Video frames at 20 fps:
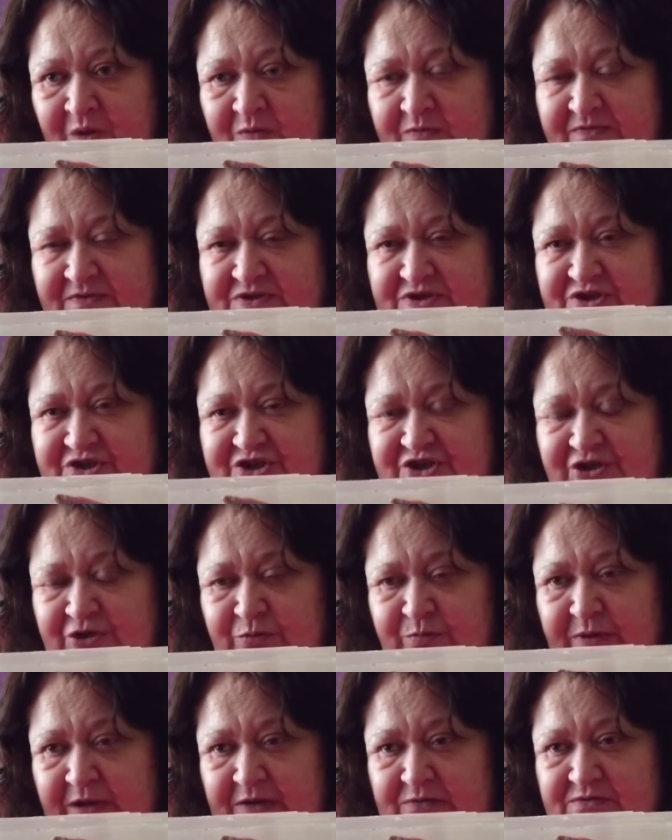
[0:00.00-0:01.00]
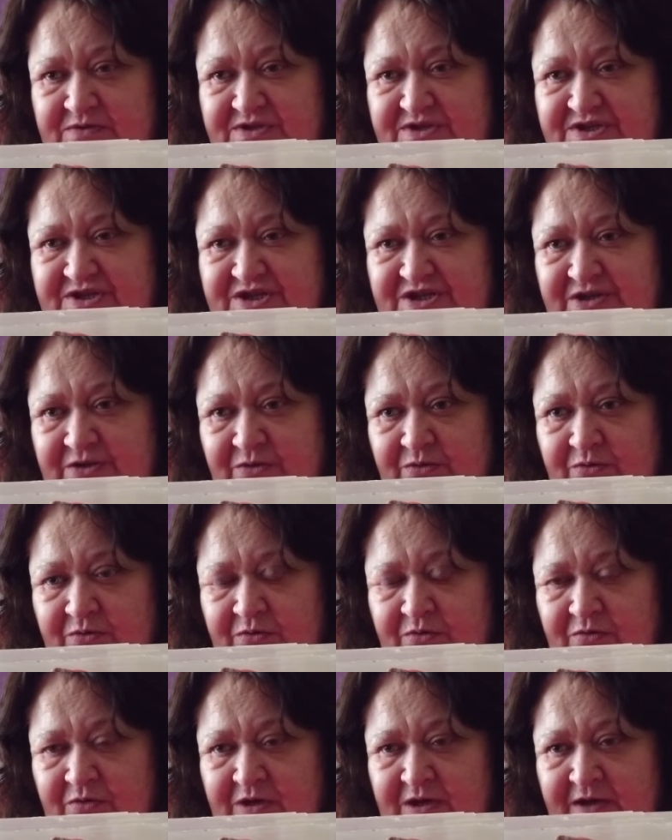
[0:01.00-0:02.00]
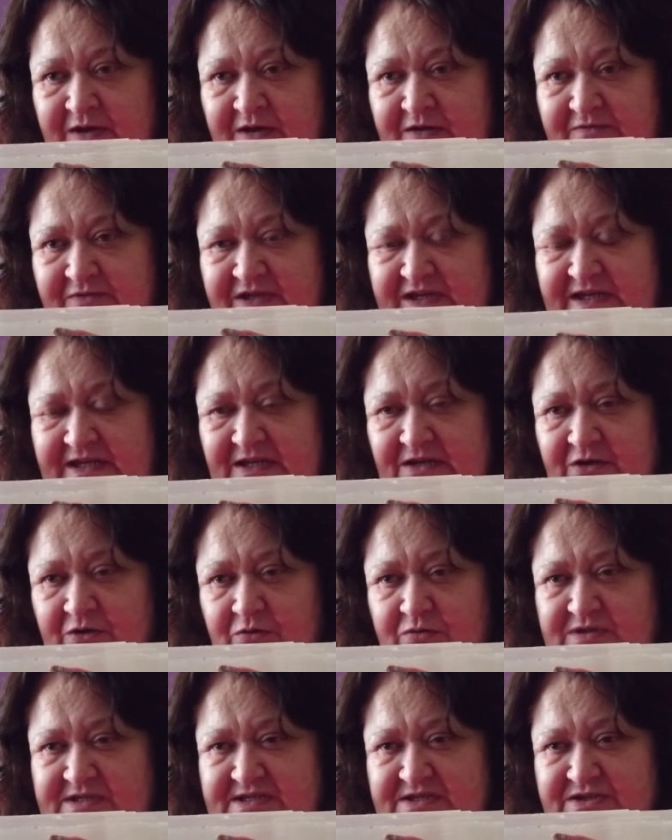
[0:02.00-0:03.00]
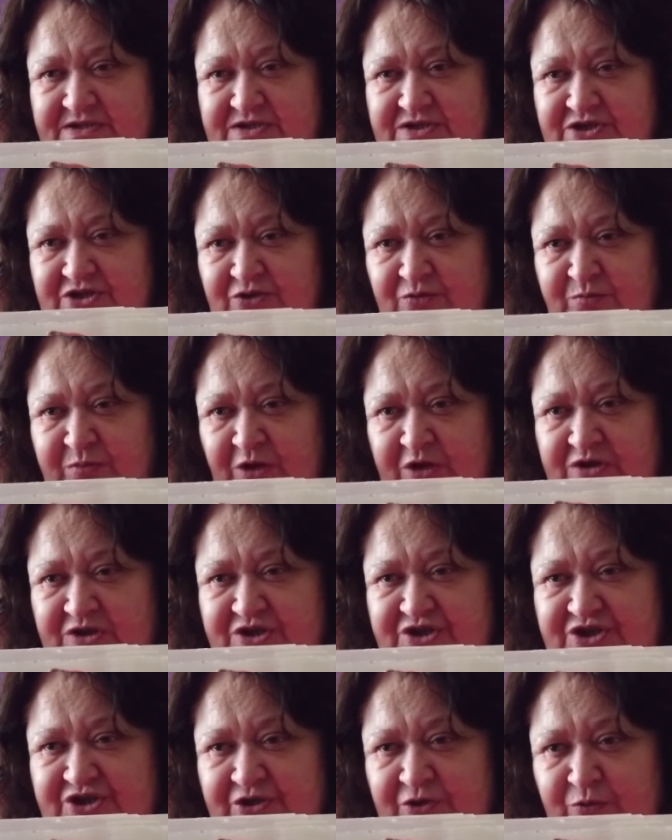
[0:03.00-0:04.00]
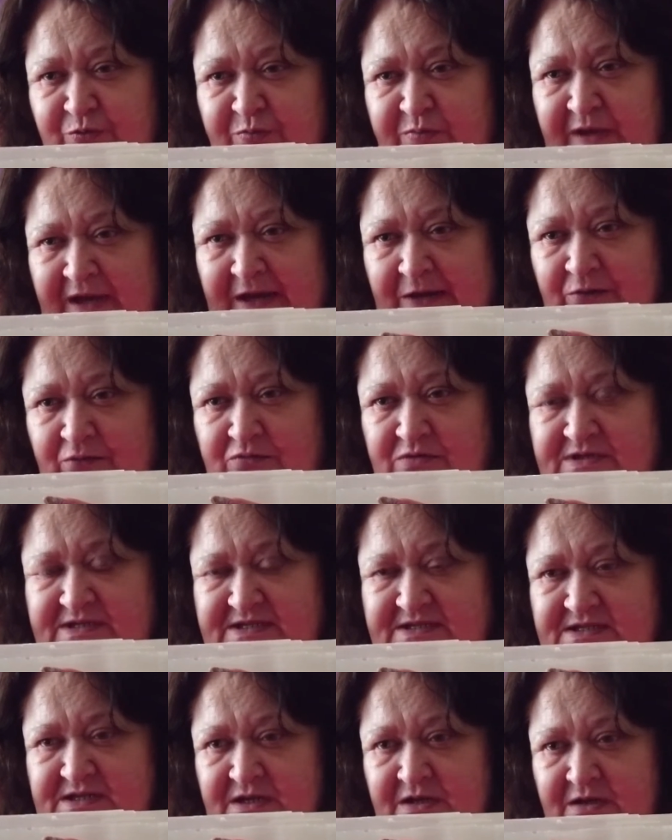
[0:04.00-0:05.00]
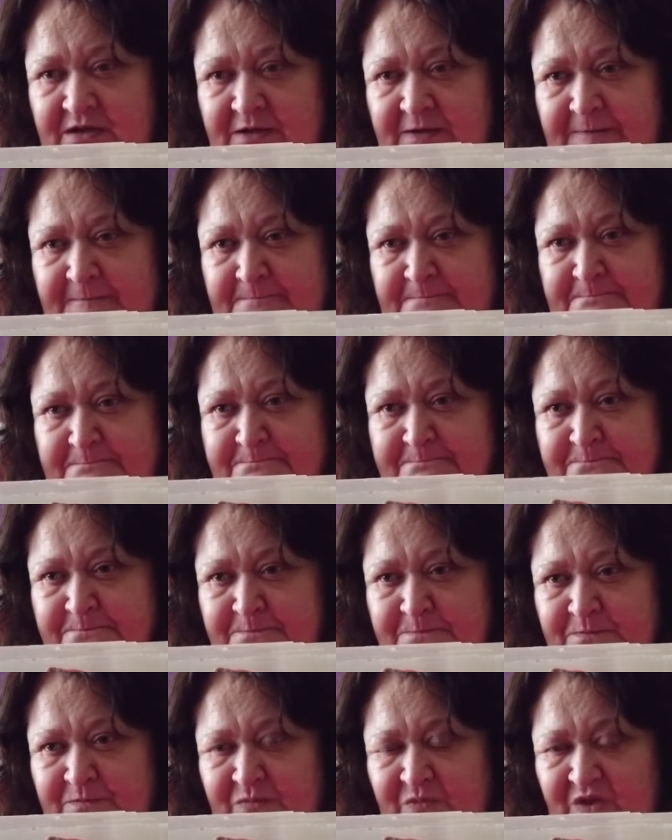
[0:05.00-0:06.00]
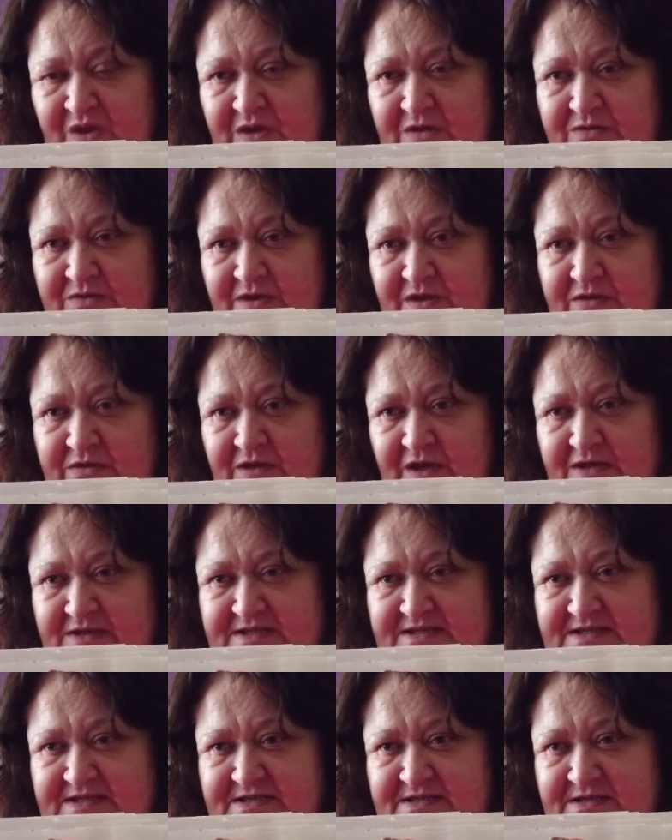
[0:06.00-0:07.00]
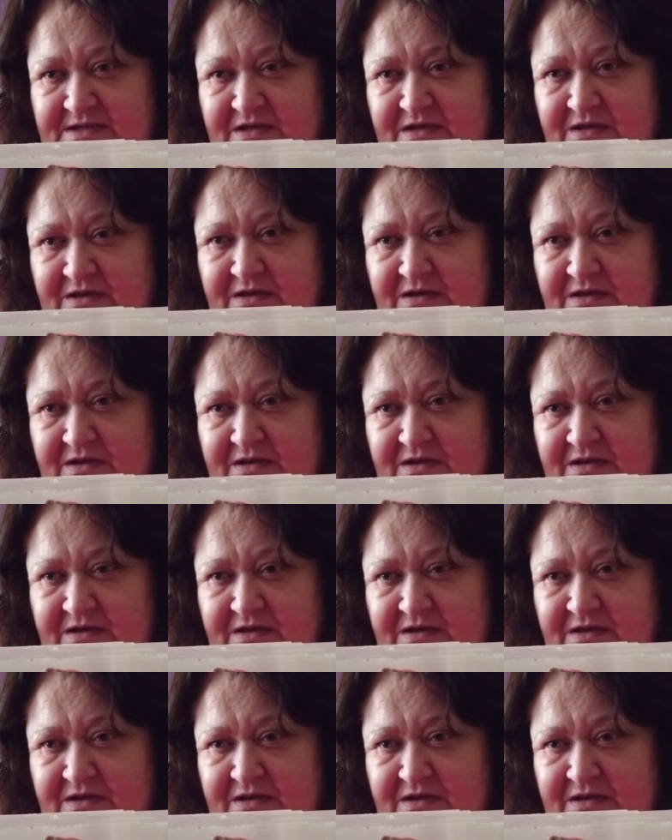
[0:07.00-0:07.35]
If it's 2 pounds too, the kilo is 2.2 pounds, then that's